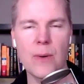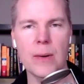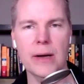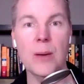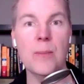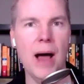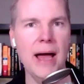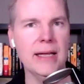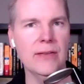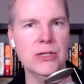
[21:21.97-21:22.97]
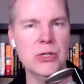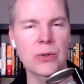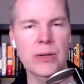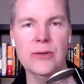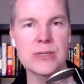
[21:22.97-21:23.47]
combining the
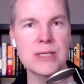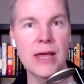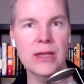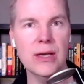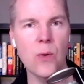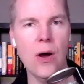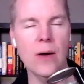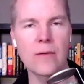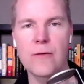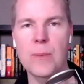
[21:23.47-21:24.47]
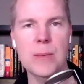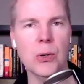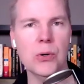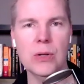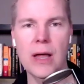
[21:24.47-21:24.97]
two. Like there's nothing wrong for
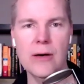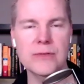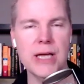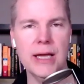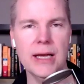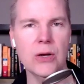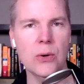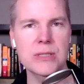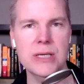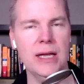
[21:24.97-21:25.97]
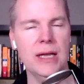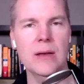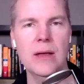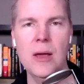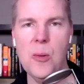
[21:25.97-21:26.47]
people who love taking notes
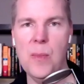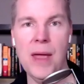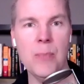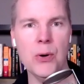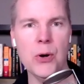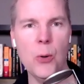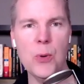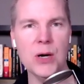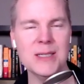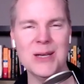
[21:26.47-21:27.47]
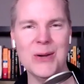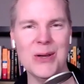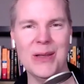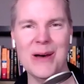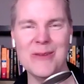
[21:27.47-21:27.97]
in paper notebooks.
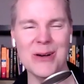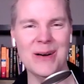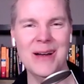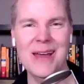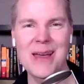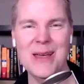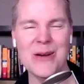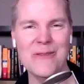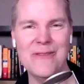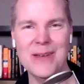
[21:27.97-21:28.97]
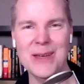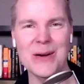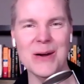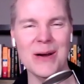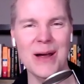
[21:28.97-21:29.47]
You love your
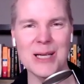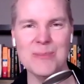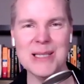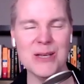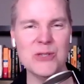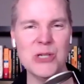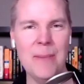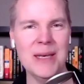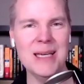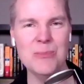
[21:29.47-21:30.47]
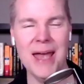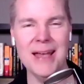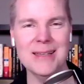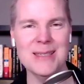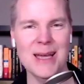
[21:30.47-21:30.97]
expensive Japanese
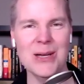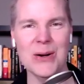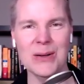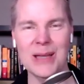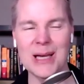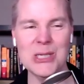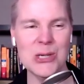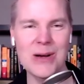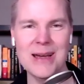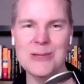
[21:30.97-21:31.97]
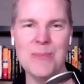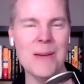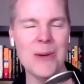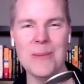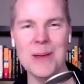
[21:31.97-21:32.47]
pens and your luxurious
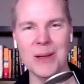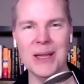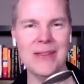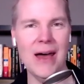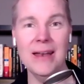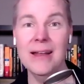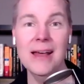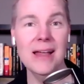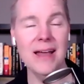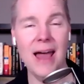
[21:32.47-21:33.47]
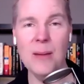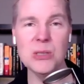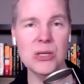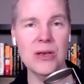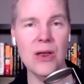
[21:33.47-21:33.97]
paper, people like that.
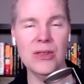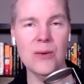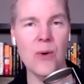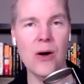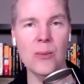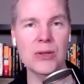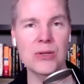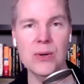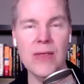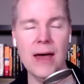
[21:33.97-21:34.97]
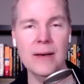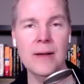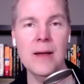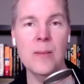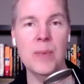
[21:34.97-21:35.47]
Absolutely nothing wrong with doing that.
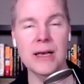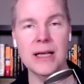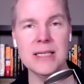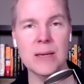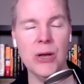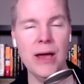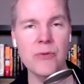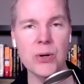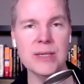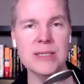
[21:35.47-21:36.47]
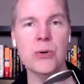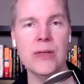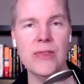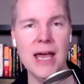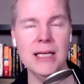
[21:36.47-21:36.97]
But a nice thing about Evernote is you
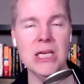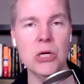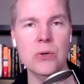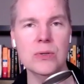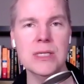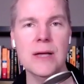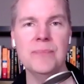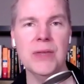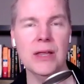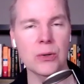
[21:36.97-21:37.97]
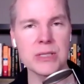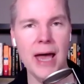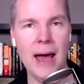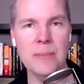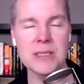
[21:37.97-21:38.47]
can then use those
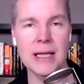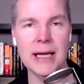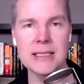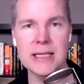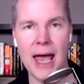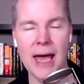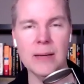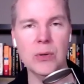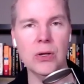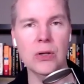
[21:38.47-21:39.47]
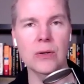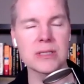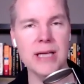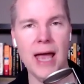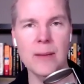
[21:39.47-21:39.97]
apps like Scannable,
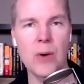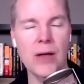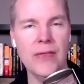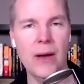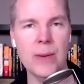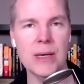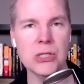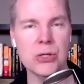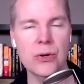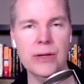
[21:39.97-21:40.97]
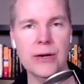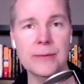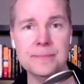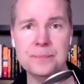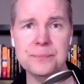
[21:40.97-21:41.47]
ScanBot that we mentioned
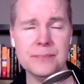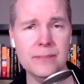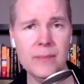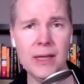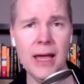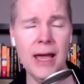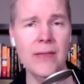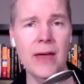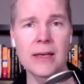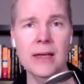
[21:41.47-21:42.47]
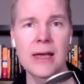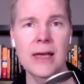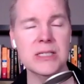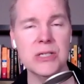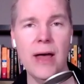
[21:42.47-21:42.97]
earlier, and then
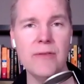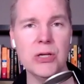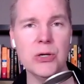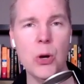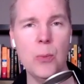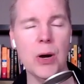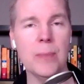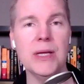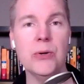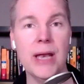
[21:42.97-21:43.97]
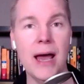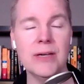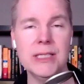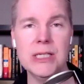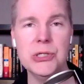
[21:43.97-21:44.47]
still have it in your notebook, but you can have
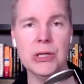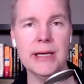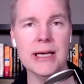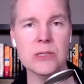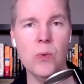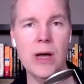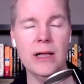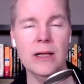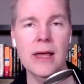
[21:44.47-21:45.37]
it digitally as well